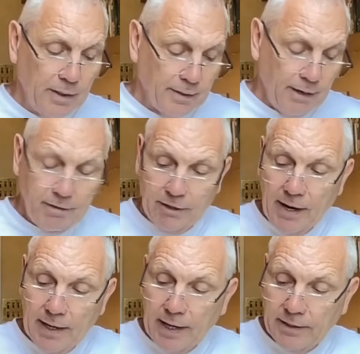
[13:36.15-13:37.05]
They
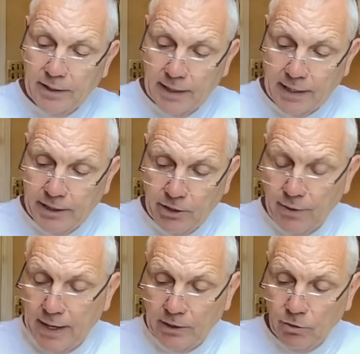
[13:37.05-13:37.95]
regret letting
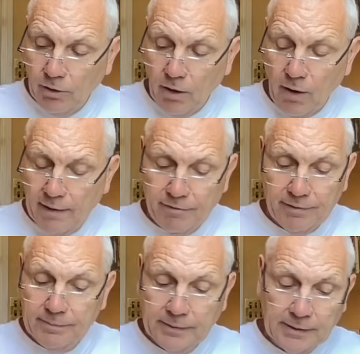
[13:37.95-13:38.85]
you out your life.
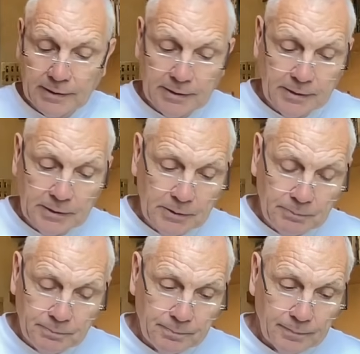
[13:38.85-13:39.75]

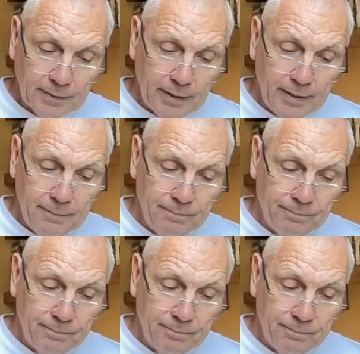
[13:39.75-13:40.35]
Yeah.